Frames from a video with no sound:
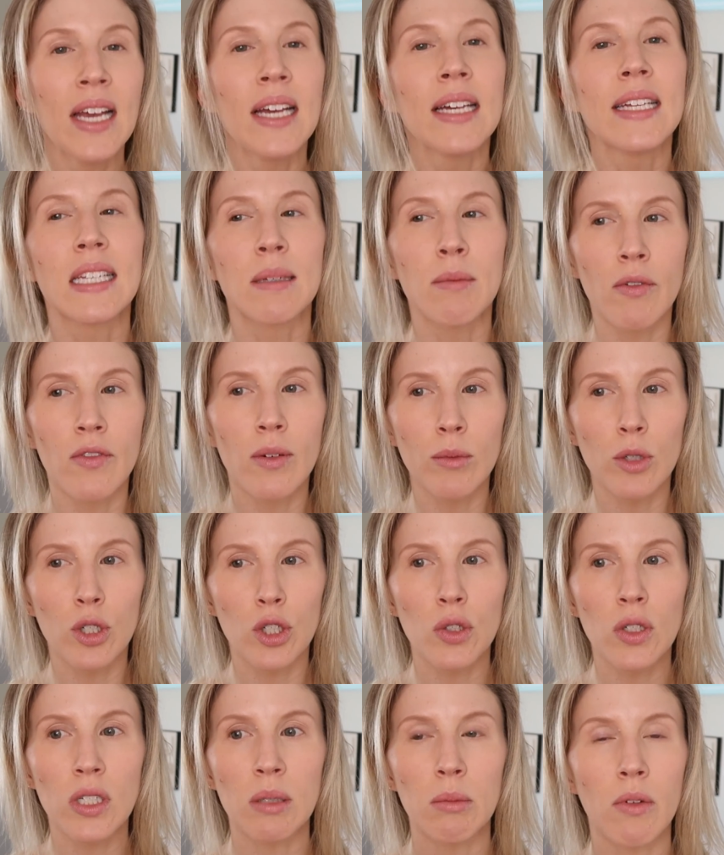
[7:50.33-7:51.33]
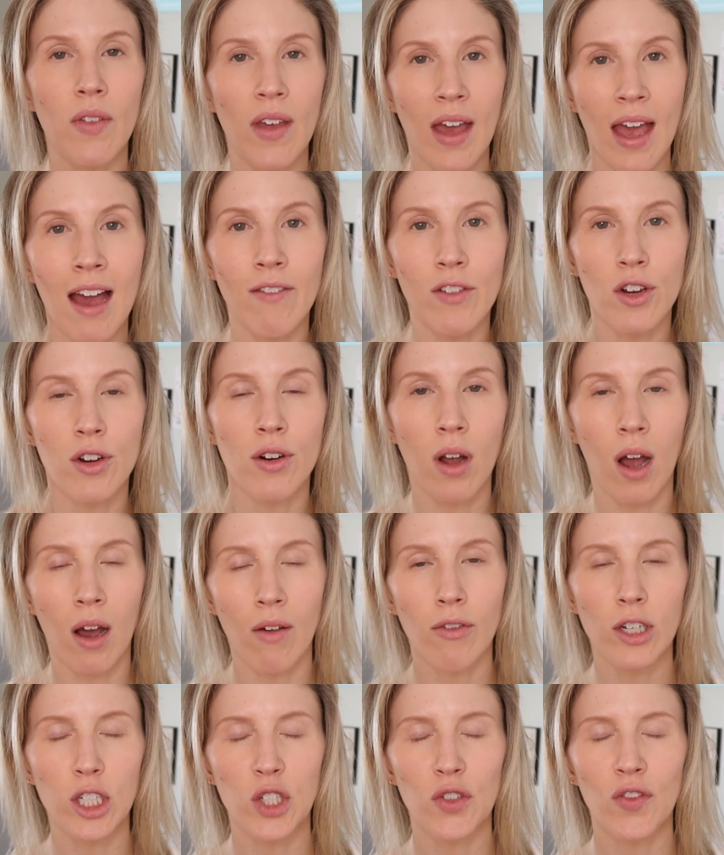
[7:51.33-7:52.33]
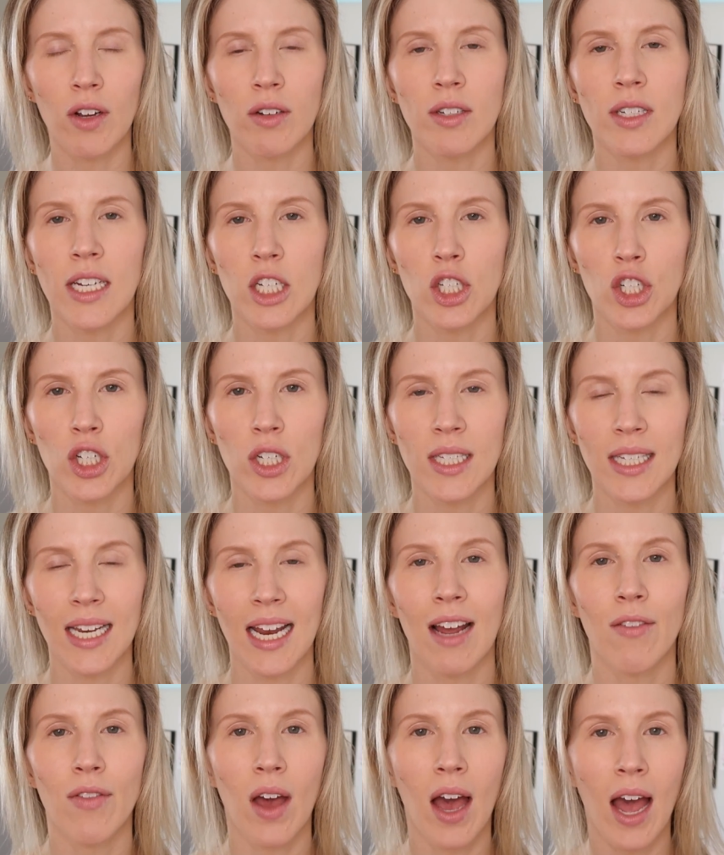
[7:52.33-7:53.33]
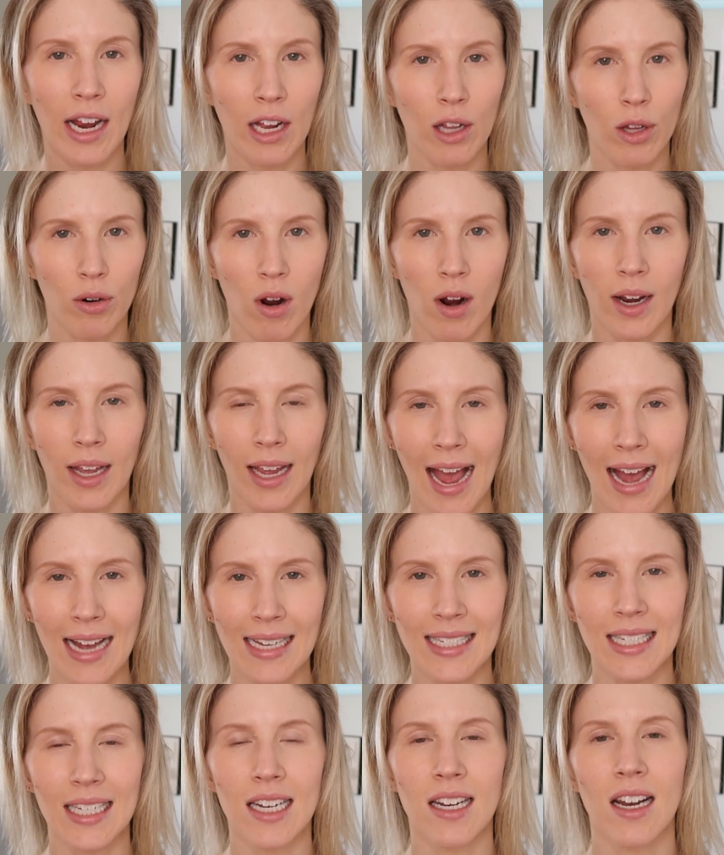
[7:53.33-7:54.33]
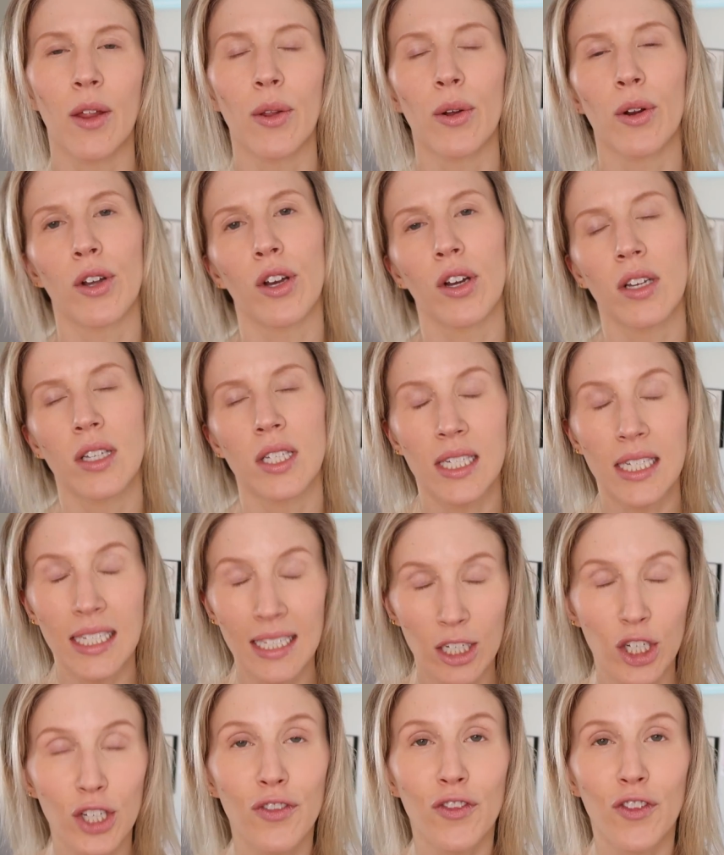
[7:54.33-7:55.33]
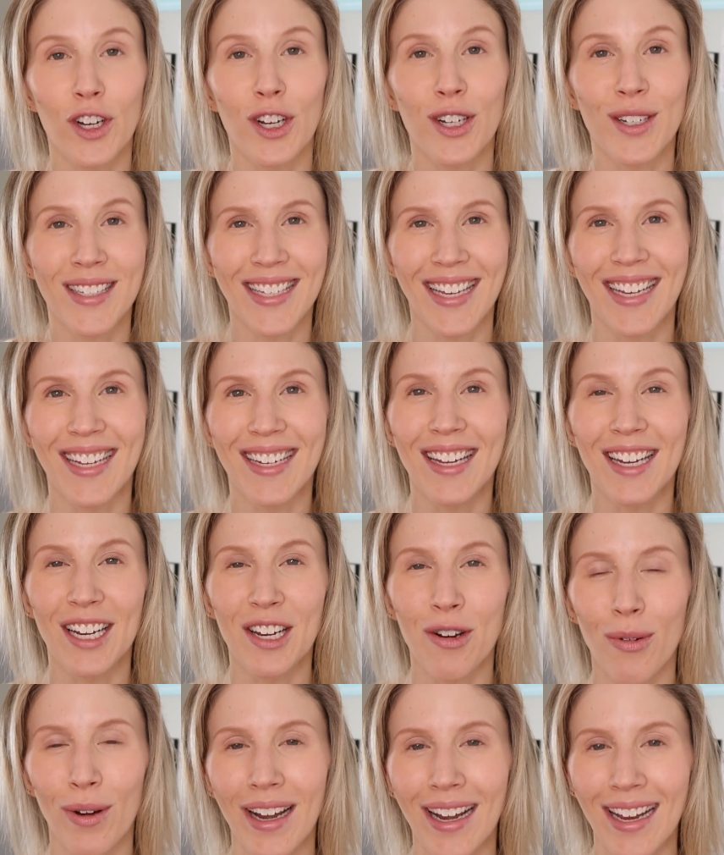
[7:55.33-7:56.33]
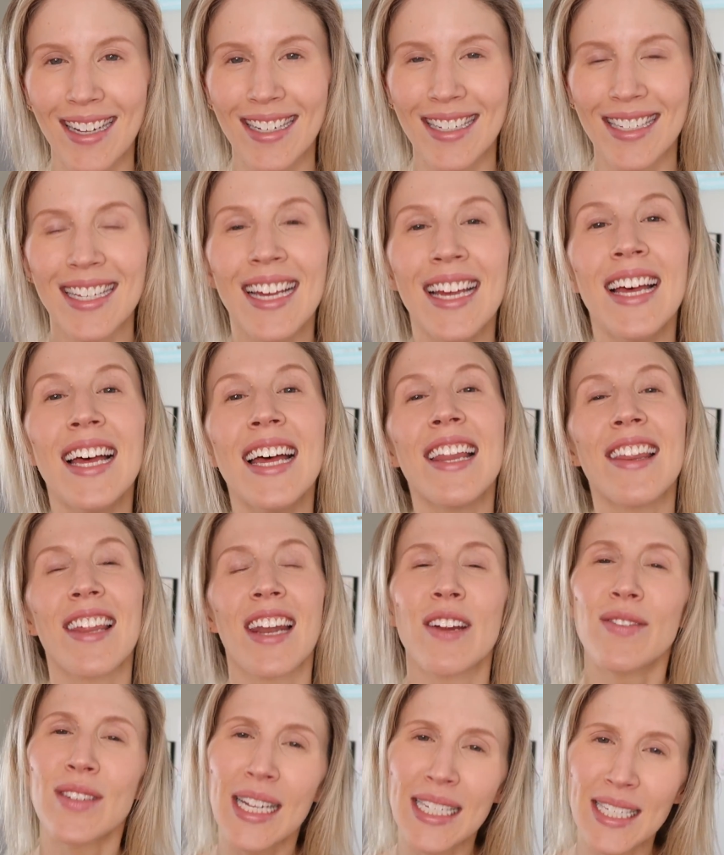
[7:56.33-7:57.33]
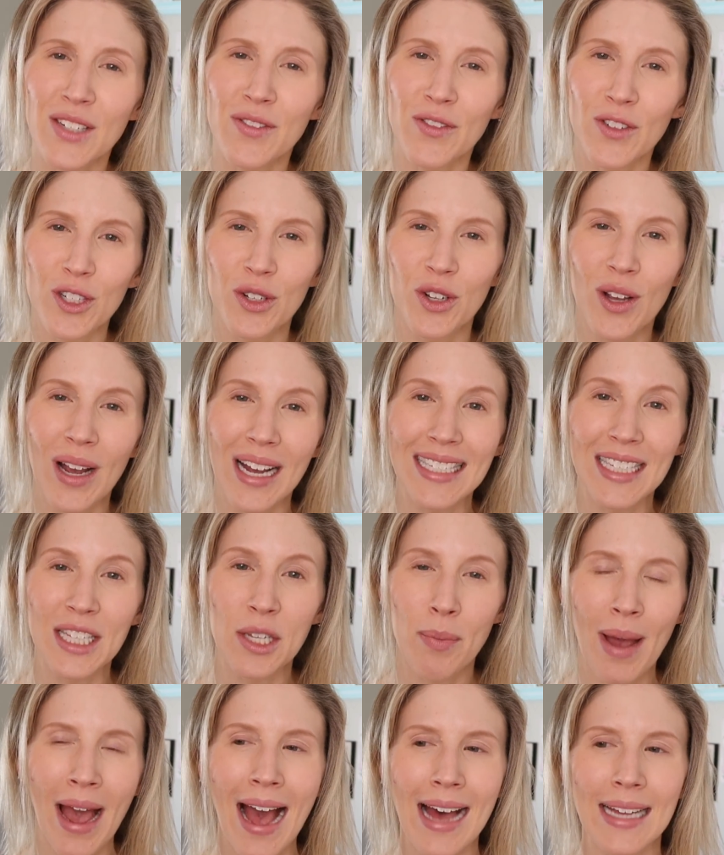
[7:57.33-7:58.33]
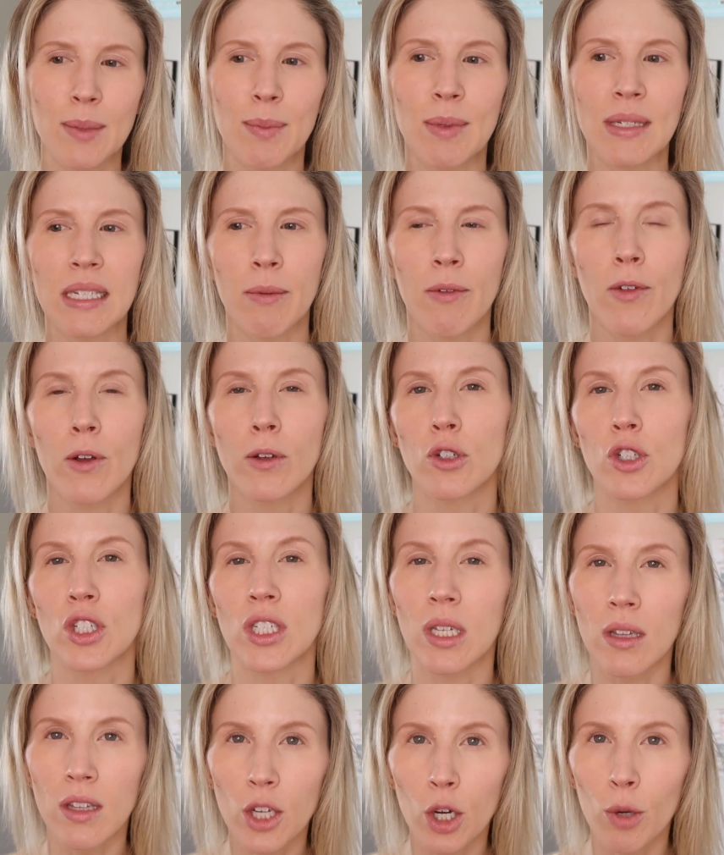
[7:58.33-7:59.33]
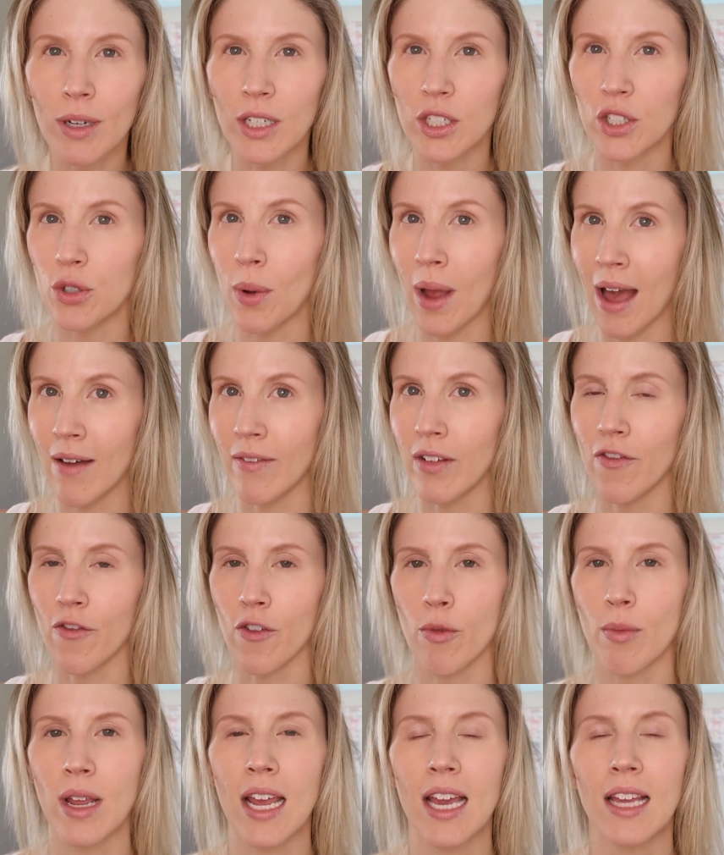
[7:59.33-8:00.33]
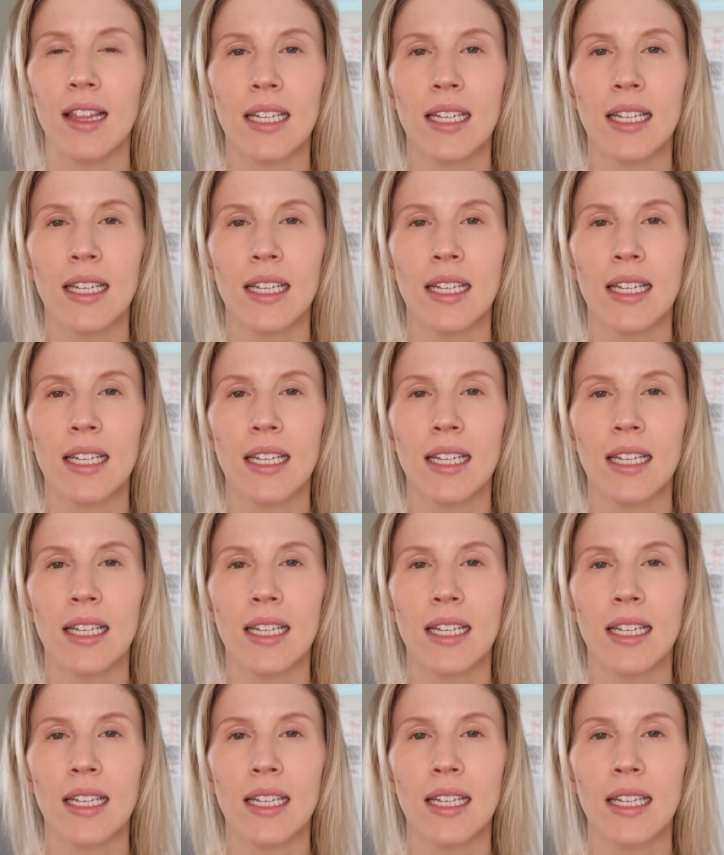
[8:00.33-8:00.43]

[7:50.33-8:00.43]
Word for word: Some of them do, some of the heavier coverage foundations that have the hyaluronic acid and other good, good for your skin ingredients that I've tested for you guys in the past, but some of those are just a little bit too heavy for me